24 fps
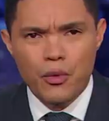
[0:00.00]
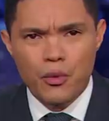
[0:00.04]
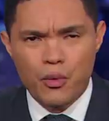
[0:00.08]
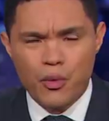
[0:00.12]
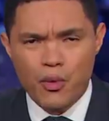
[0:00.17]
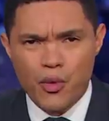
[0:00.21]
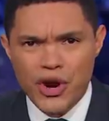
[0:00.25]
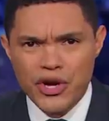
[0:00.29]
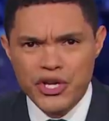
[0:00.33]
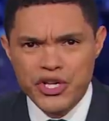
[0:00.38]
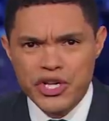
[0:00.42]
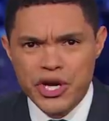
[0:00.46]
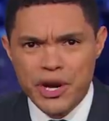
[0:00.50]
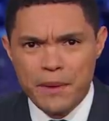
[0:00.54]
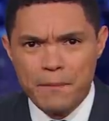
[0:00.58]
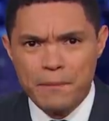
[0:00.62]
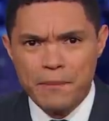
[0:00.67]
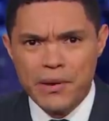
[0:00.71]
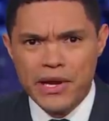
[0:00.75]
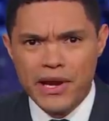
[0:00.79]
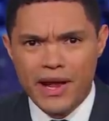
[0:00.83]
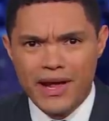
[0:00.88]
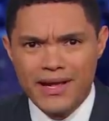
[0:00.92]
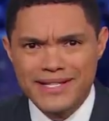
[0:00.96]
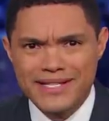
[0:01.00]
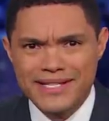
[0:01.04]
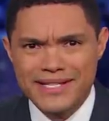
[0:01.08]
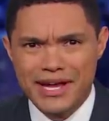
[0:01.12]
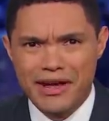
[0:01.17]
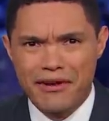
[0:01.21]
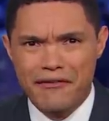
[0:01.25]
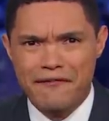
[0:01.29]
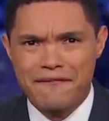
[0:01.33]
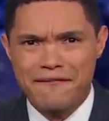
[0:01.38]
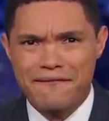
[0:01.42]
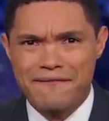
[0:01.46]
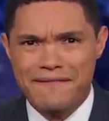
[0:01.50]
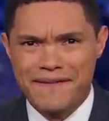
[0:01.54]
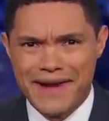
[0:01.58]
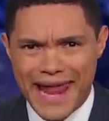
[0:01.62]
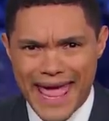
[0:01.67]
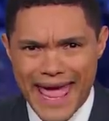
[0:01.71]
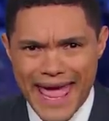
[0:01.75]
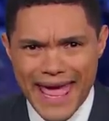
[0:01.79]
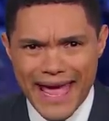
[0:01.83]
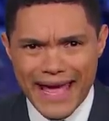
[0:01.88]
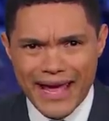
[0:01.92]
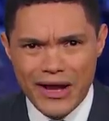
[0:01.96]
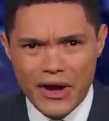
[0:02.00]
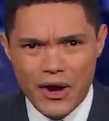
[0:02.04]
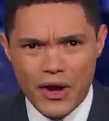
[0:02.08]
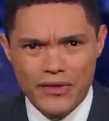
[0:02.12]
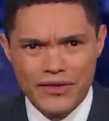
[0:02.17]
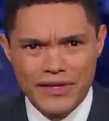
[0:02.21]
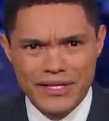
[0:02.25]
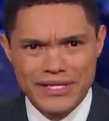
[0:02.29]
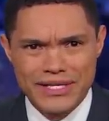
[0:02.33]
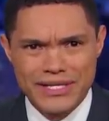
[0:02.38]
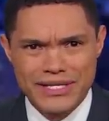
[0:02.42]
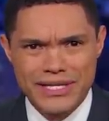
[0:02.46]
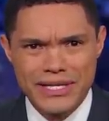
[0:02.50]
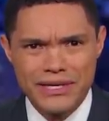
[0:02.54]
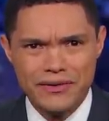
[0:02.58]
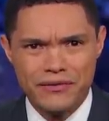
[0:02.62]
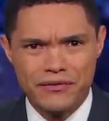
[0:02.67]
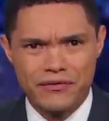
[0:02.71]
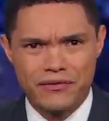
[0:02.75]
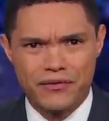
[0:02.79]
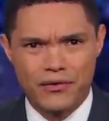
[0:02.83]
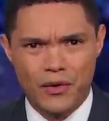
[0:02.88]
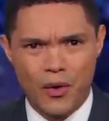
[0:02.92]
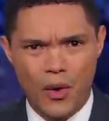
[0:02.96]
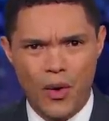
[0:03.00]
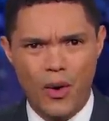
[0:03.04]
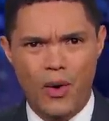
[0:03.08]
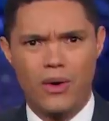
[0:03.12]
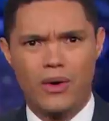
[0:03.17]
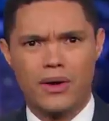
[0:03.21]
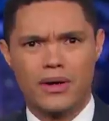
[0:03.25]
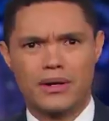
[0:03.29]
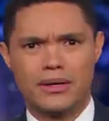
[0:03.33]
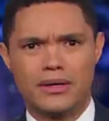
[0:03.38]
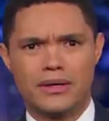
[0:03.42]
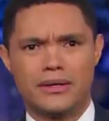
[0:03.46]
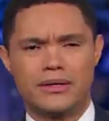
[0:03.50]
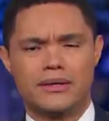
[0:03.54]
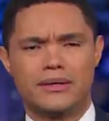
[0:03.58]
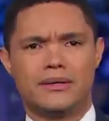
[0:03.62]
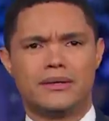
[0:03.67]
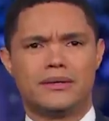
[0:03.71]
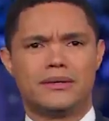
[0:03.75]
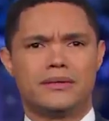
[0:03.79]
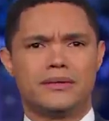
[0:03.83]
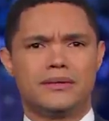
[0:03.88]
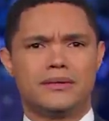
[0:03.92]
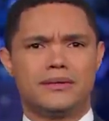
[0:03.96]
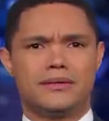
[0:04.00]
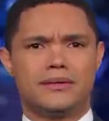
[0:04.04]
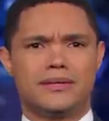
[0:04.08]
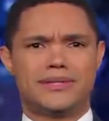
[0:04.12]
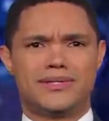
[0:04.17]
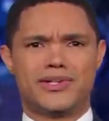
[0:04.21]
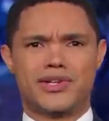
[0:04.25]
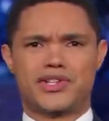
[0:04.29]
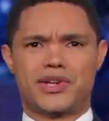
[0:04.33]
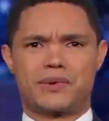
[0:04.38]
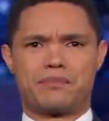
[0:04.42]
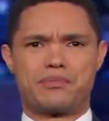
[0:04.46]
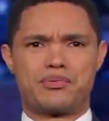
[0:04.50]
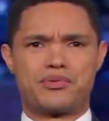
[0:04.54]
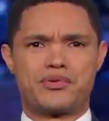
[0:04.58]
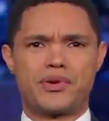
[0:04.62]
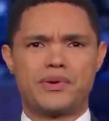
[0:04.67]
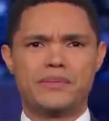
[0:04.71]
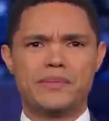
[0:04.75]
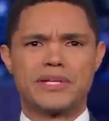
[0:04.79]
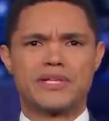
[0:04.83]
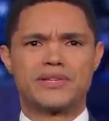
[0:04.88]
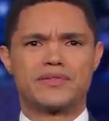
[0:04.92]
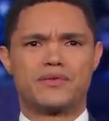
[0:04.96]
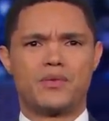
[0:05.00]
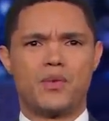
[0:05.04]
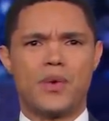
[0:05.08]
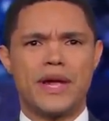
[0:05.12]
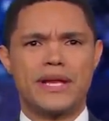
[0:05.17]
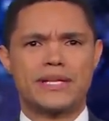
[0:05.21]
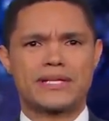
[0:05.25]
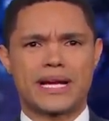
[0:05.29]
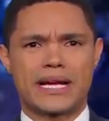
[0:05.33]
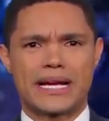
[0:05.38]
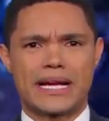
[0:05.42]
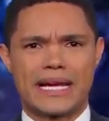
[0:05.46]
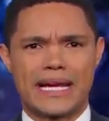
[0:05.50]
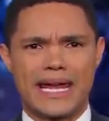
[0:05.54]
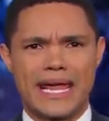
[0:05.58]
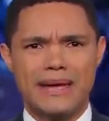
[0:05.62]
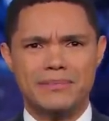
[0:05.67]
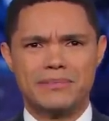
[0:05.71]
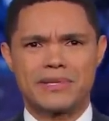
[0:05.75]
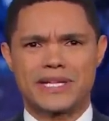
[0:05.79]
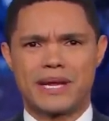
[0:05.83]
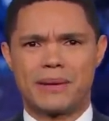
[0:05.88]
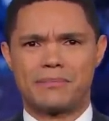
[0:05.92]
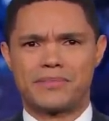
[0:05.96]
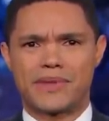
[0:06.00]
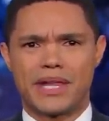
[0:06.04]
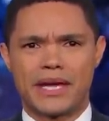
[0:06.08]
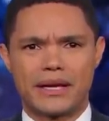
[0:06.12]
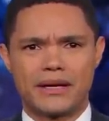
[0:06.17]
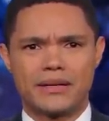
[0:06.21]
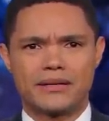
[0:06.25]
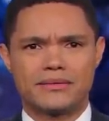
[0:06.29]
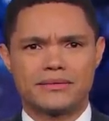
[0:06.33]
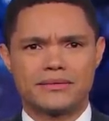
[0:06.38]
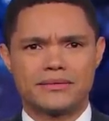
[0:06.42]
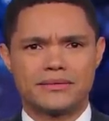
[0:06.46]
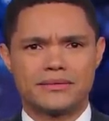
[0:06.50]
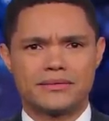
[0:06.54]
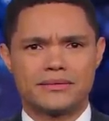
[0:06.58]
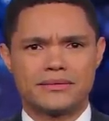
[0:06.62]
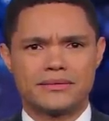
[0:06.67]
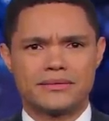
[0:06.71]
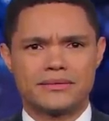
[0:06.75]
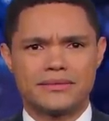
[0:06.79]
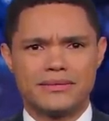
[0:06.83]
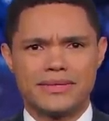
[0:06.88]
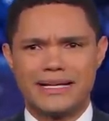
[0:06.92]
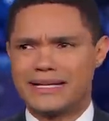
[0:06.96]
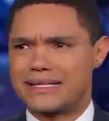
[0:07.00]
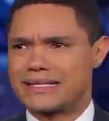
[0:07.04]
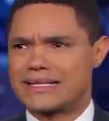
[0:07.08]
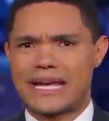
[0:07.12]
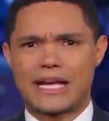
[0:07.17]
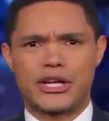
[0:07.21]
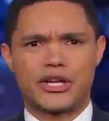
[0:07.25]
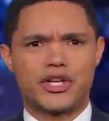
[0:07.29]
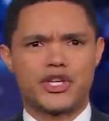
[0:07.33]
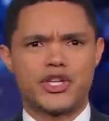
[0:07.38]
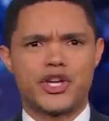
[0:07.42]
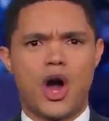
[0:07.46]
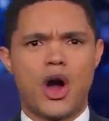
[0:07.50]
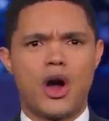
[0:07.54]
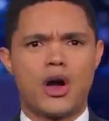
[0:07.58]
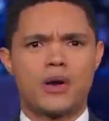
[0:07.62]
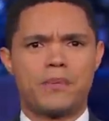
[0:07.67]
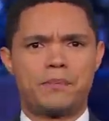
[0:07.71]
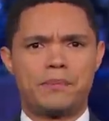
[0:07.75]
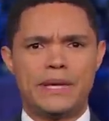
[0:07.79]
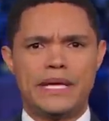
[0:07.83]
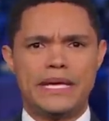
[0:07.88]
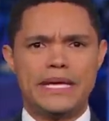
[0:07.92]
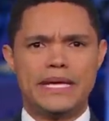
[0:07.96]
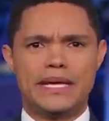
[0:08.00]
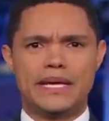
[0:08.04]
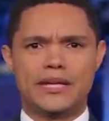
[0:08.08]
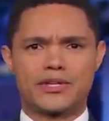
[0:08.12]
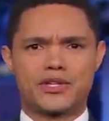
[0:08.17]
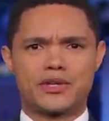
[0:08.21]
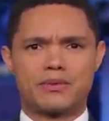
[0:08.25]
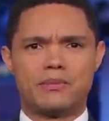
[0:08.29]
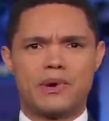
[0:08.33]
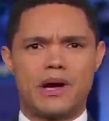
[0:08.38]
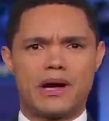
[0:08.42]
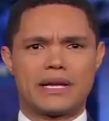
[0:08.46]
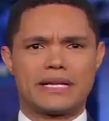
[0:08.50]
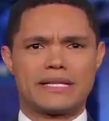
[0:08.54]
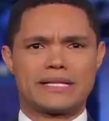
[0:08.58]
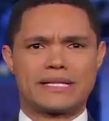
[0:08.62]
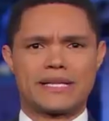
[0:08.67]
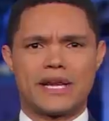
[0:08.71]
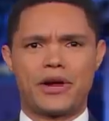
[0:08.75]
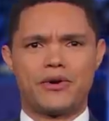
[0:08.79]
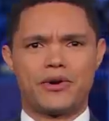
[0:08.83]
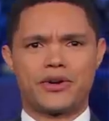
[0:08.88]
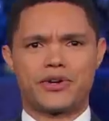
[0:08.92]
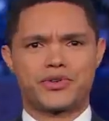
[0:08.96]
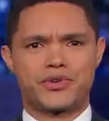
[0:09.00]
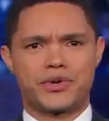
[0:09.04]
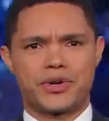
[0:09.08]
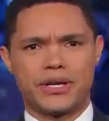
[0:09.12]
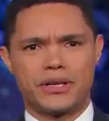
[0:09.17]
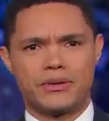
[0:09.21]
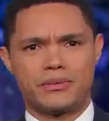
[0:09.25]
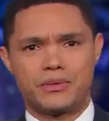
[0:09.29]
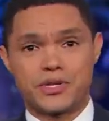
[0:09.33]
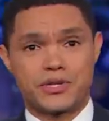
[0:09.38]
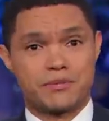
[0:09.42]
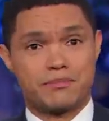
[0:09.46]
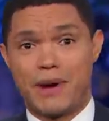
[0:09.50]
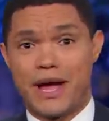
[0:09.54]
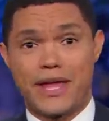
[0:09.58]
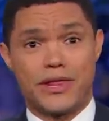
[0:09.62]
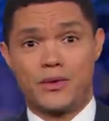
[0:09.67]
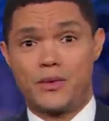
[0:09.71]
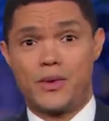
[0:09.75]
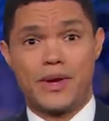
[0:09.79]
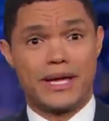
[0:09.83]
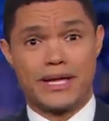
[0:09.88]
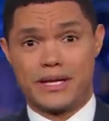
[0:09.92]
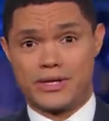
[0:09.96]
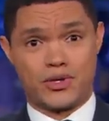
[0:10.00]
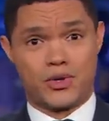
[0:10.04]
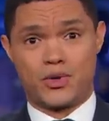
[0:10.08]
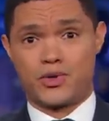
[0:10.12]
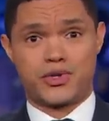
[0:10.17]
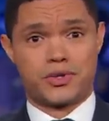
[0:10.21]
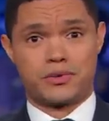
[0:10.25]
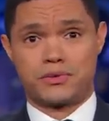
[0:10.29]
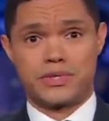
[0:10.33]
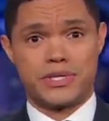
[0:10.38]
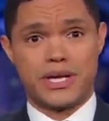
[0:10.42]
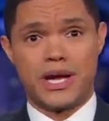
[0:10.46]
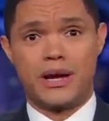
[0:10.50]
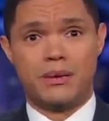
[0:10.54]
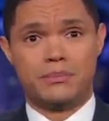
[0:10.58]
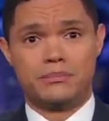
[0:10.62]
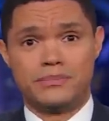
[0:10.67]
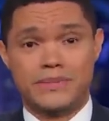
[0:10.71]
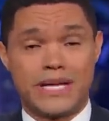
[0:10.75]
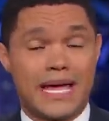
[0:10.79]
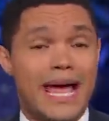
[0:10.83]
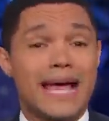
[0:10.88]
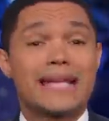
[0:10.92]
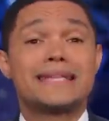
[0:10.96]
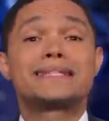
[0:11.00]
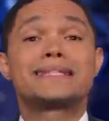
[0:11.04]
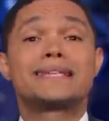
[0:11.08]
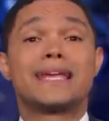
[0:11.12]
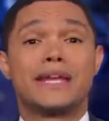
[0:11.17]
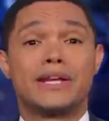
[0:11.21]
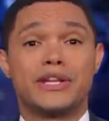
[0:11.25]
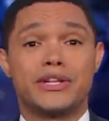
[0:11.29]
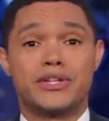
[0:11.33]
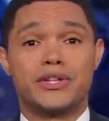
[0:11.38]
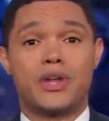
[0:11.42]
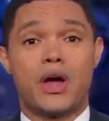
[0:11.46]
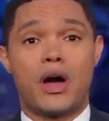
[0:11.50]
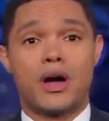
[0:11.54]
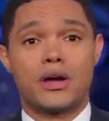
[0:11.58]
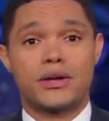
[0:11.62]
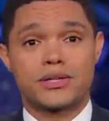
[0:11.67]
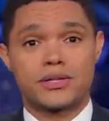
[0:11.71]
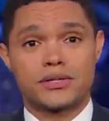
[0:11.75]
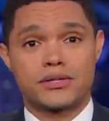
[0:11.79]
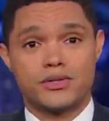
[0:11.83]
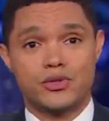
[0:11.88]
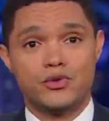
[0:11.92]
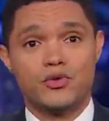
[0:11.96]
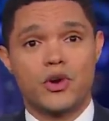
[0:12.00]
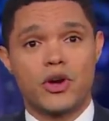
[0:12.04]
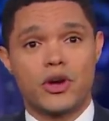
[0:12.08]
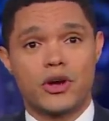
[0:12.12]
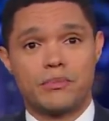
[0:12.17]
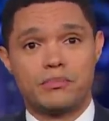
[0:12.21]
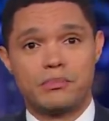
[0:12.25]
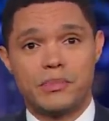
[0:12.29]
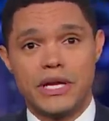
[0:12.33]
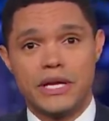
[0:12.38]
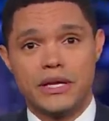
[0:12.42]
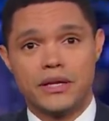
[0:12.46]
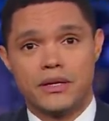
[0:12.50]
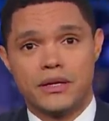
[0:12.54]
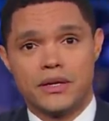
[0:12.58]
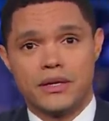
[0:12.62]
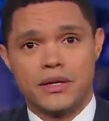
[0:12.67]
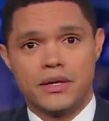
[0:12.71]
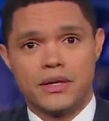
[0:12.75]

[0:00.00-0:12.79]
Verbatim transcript: Russia planted a flag on the seafloor? That's such a primitive way to claim something. Yeah, it's like a dog peeing to mark its territory, which, by the way, is also dumb. Yeah, I said it, dogs. You heard me.